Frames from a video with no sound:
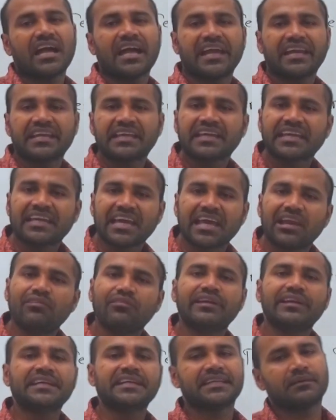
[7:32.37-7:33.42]
and
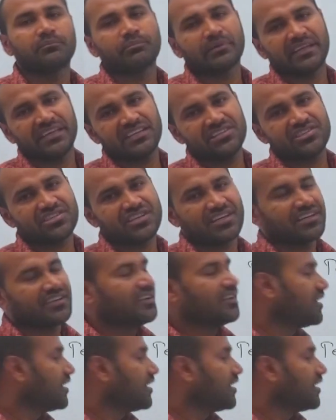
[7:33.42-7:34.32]
Kelvin temperature?